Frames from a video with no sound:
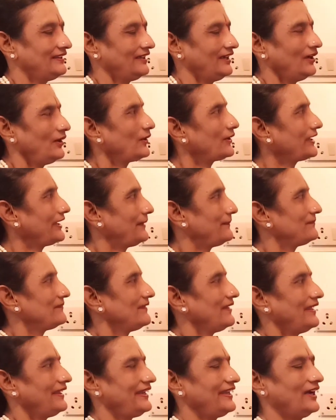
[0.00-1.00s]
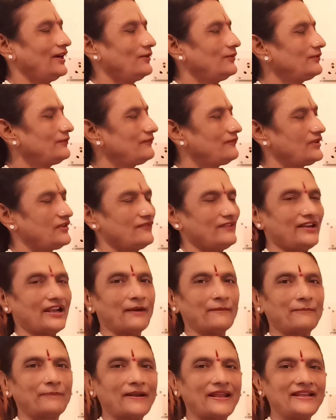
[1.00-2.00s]
Okay, now we will
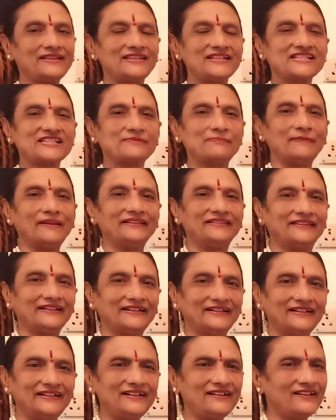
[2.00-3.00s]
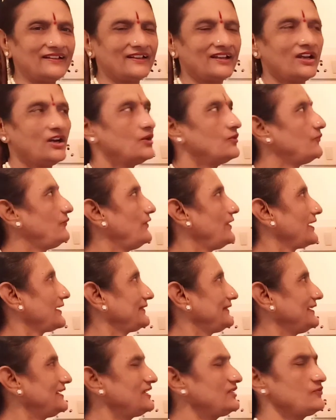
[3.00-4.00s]
apply this method for
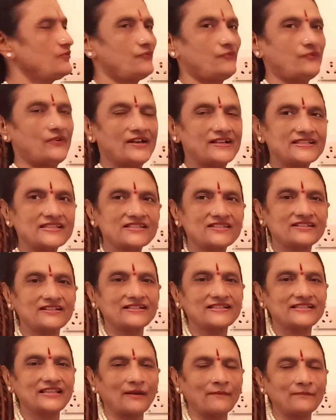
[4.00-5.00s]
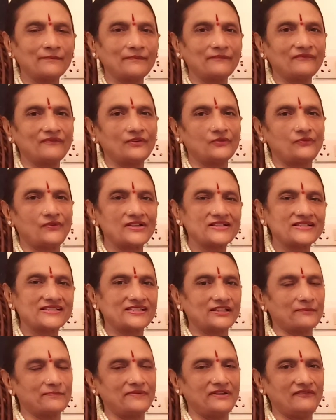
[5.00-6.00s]
the first
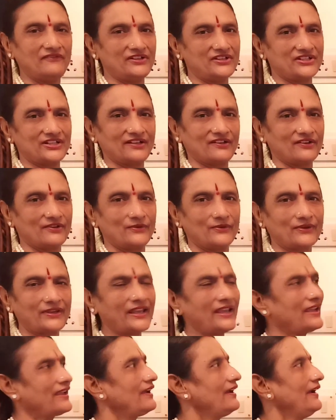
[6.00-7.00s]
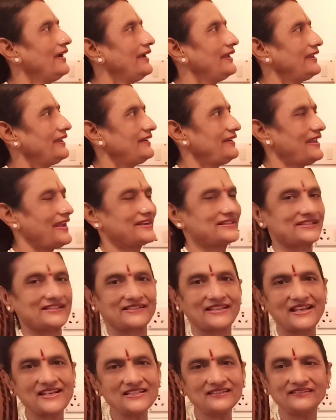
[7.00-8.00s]
subdivision, okay, in
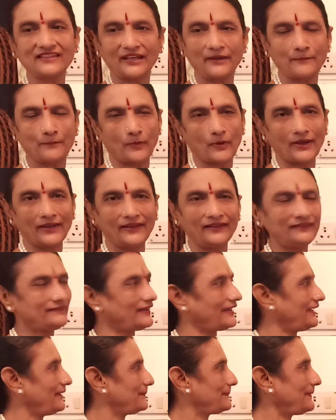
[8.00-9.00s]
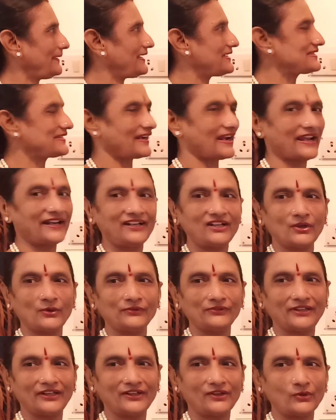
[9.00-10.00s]
exercise 3.3. Please write
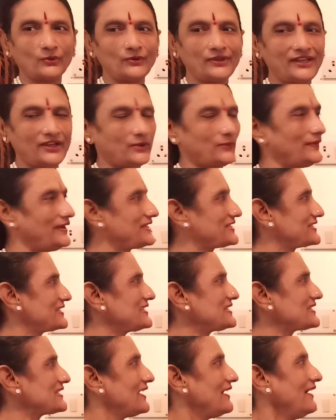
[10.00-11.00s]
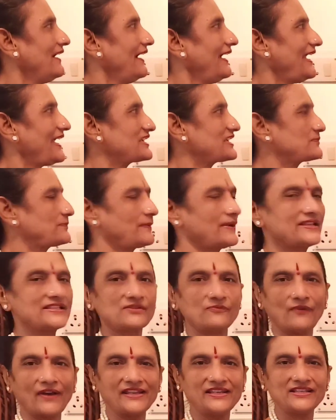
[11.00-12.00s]
down the two equations. X
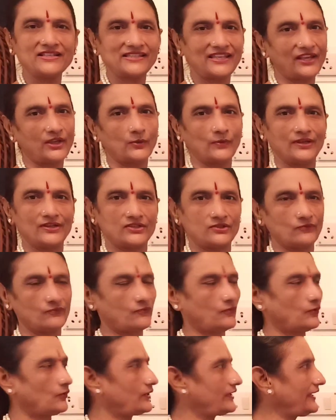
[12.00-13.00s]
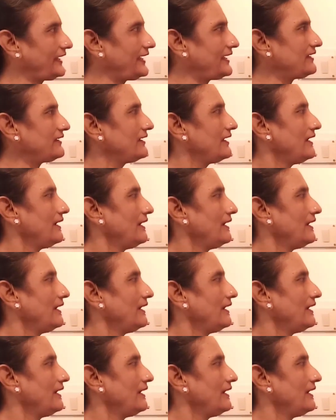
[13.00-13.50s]
plus y is equal to 14,